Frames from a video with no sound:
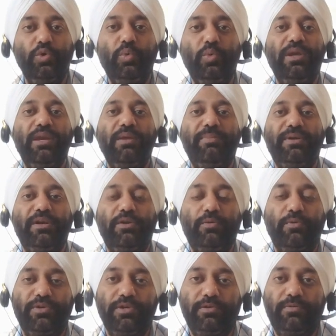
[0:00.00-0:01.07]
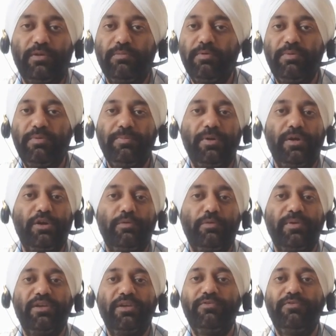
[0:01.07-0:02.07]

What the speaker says: Do limited questions, probably per topic.